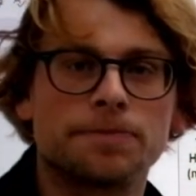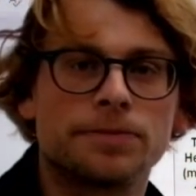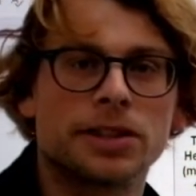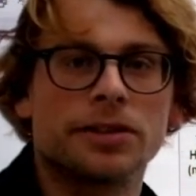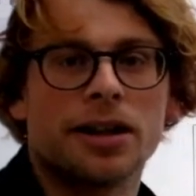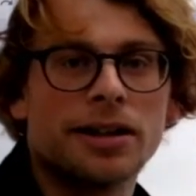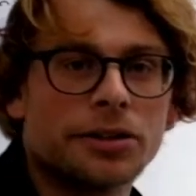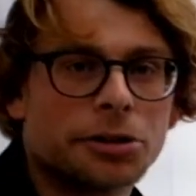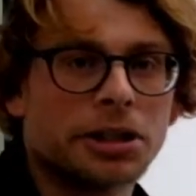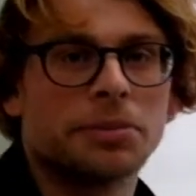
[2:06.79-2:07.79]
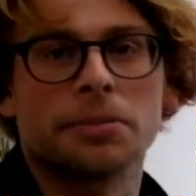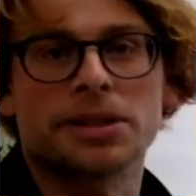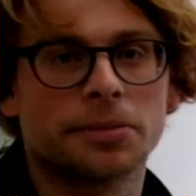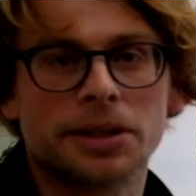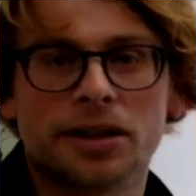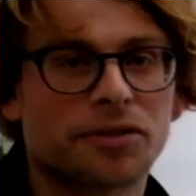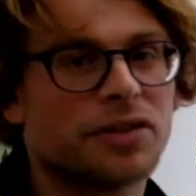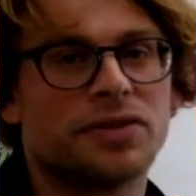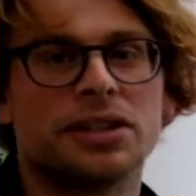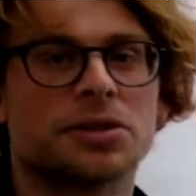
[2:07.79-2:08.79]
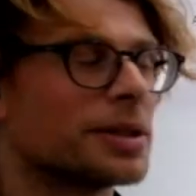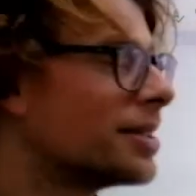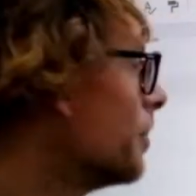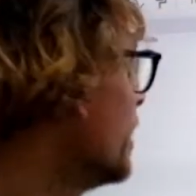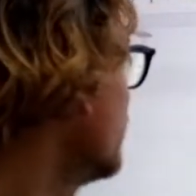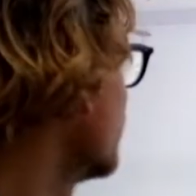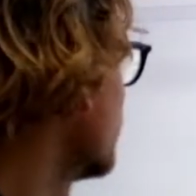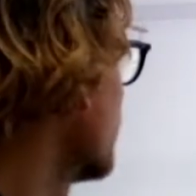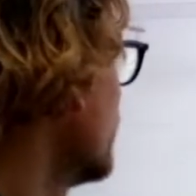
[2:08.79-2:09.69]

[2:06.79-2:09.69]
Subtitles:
So the height of the tree might be something like 15-20 metres.